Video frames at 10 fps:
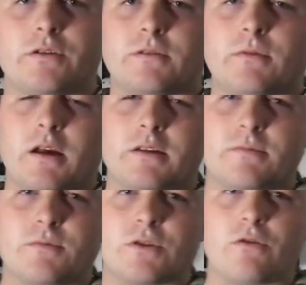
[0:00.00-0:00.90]
you guys
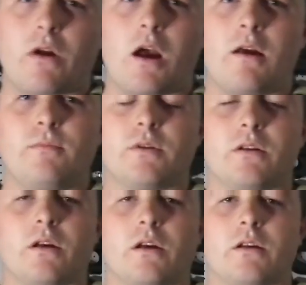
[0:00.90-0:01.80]
subscribe
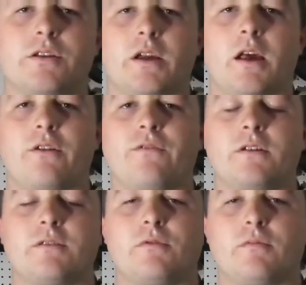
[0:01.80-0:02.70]
and uh, check out our
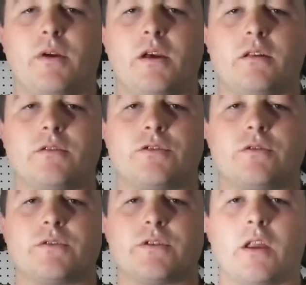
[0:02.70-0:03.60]
Facebook page,
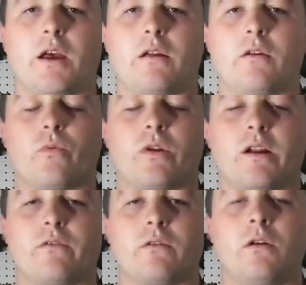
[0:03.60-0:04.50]
shoot us a like or
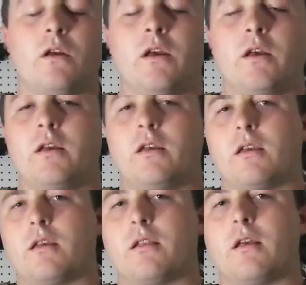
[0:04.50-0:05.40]
whatever,
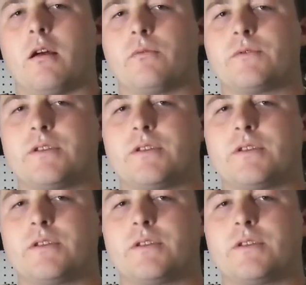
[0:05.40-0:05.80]
and uh, we'll